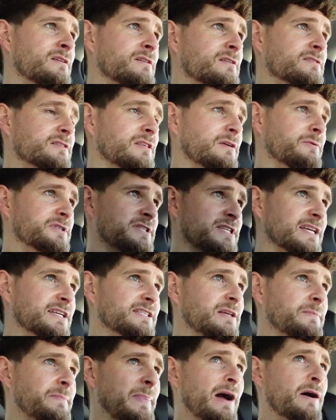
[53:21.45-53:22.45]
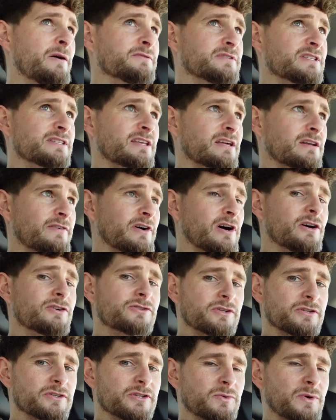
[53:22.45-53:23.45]
So they were £60 instead of
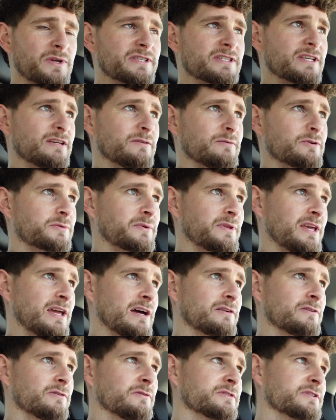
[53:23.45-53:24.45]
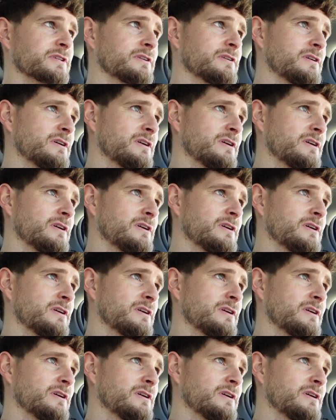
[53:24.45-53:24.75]
120, which were the adults.